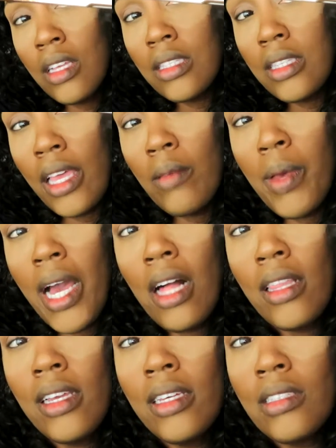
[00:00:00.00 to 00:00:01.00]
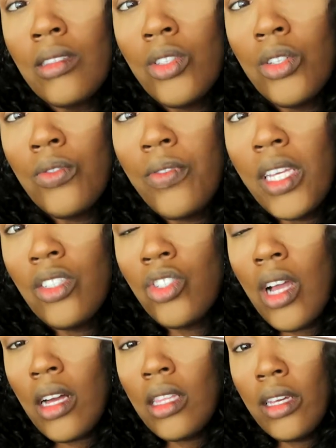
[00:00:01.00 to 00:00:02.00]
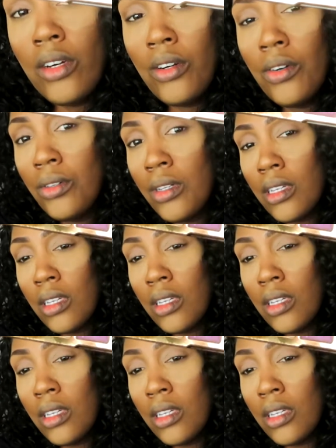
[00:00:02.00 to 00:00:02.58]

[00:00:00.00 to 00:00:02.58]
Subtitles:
Same palette, Too Faced Chocolate Gold.